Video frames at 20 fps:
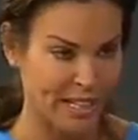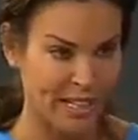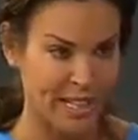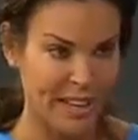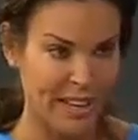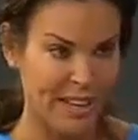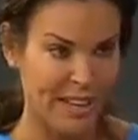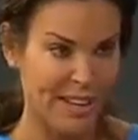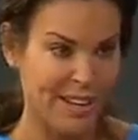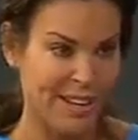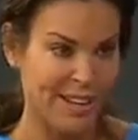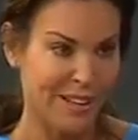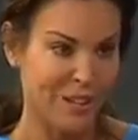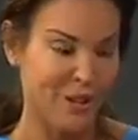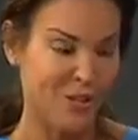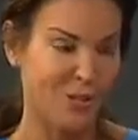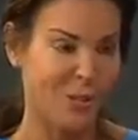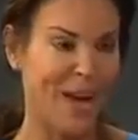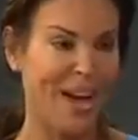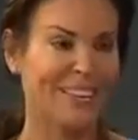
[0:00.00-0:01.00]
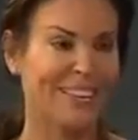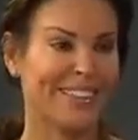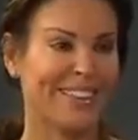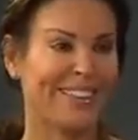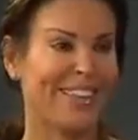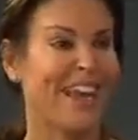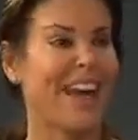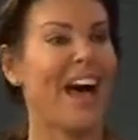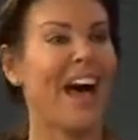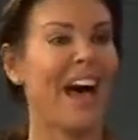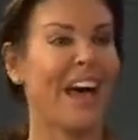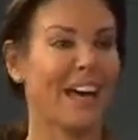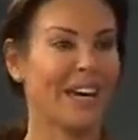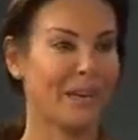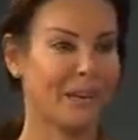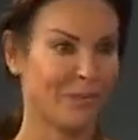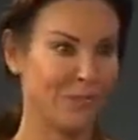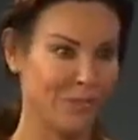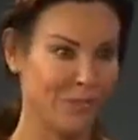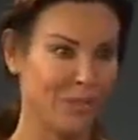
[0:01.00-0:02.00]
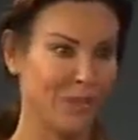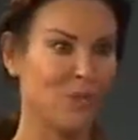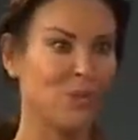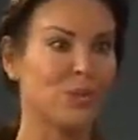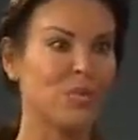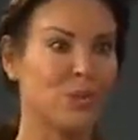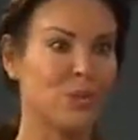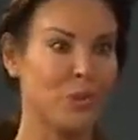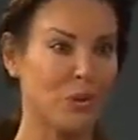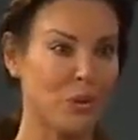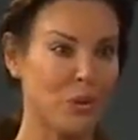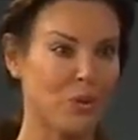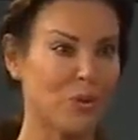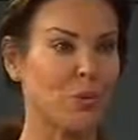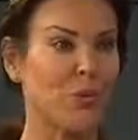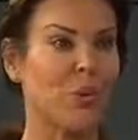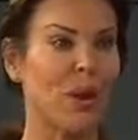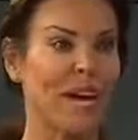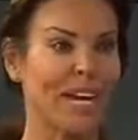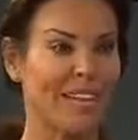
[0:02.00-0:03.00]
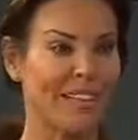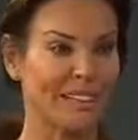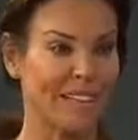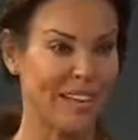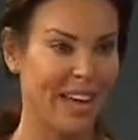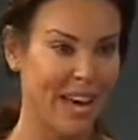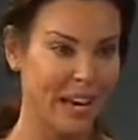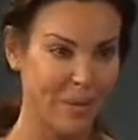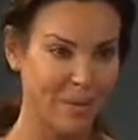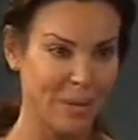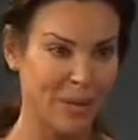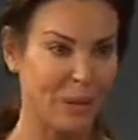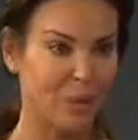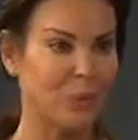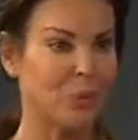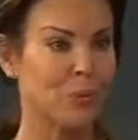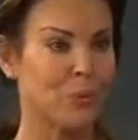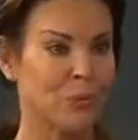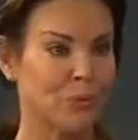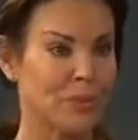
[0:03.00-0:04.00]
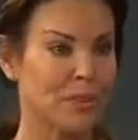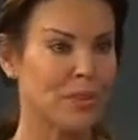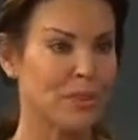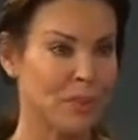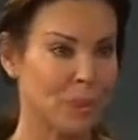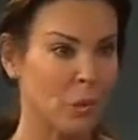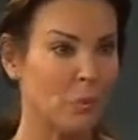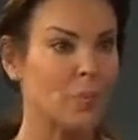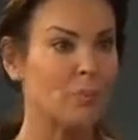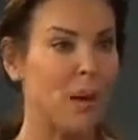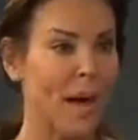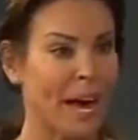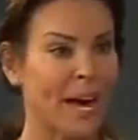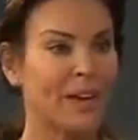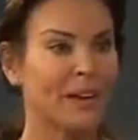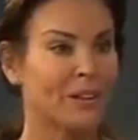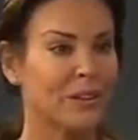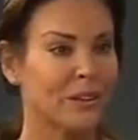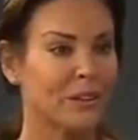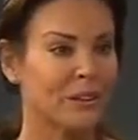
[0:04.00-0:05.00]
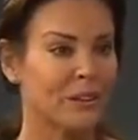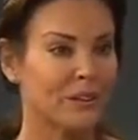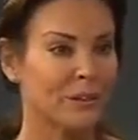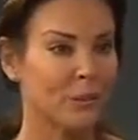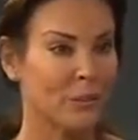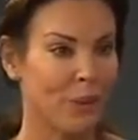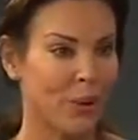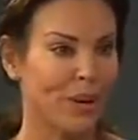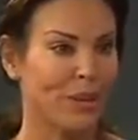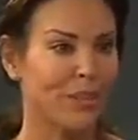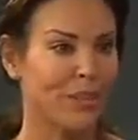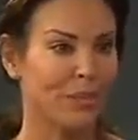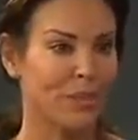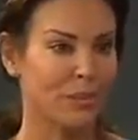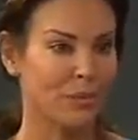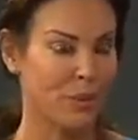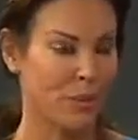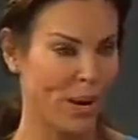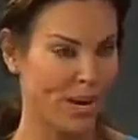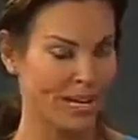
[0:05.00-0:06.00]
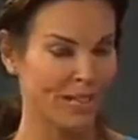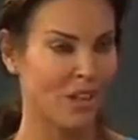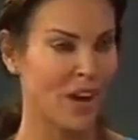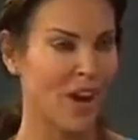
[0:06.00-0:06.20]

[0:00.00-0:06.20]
And the fact that I used to be overweight and had my own battle with weight